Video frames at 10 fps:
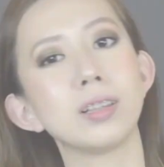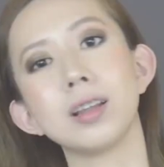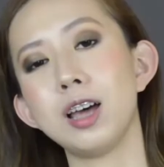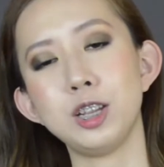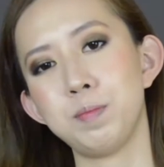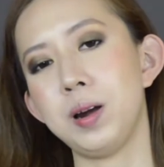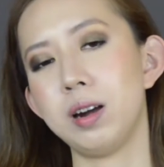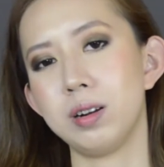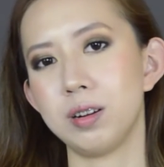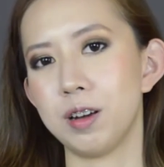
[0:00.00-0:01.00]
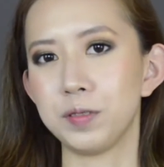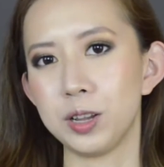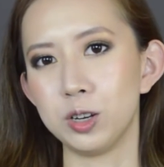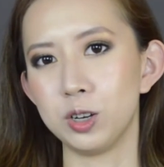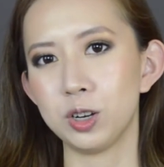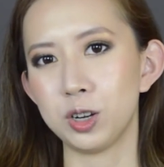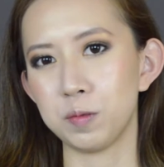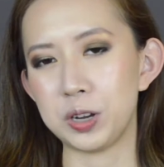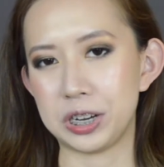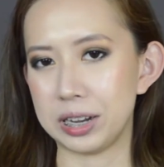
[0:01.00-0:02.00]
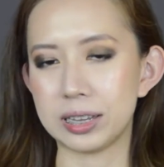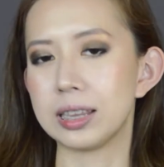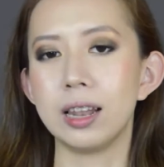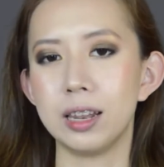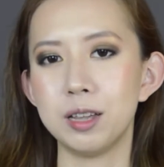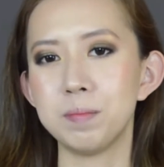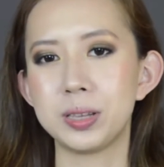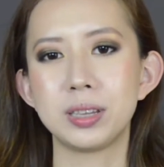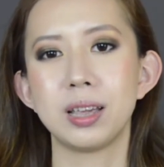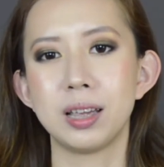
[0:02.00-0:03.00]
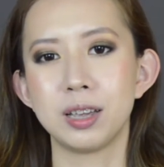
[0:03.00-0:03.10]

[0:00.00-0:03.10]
the last part of the look, which is the lips.